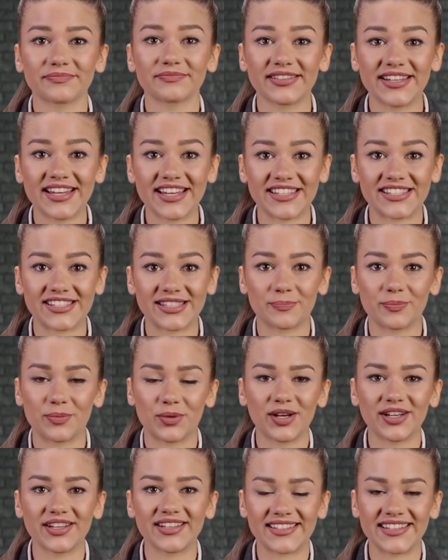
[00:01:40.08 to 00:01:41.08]
It is
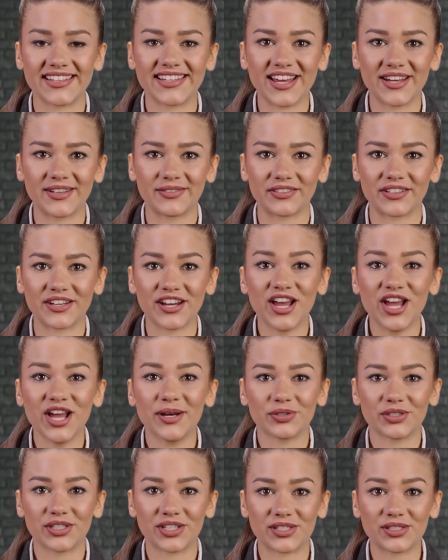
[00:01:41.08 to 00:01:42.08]
important to note that
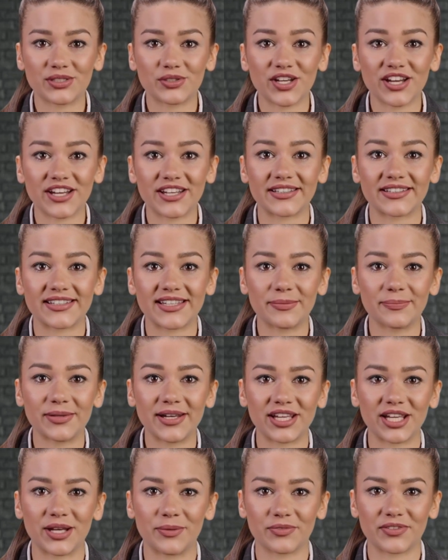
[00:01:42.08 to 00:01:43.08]
options trading can
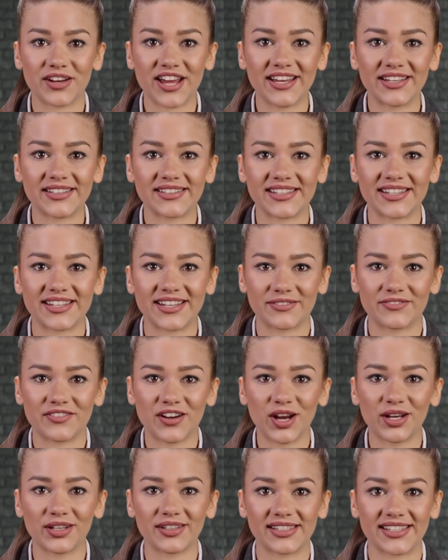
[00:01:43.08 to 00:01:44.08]
be complex and
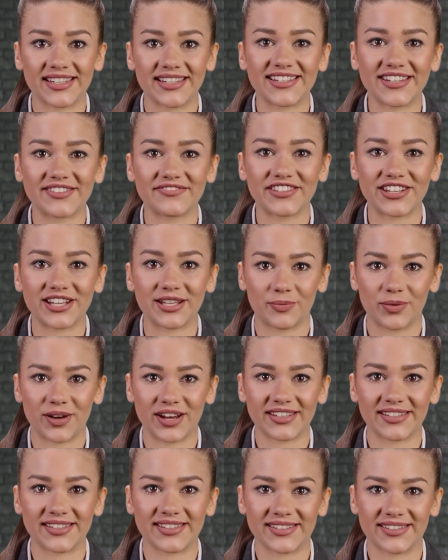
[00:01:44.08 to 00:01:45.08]
involves significant
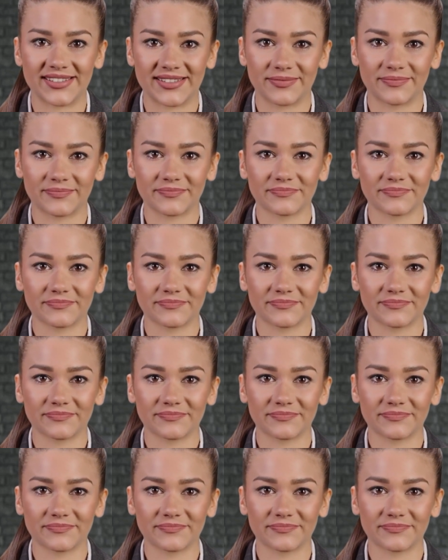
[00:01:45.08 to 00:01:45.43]
risks.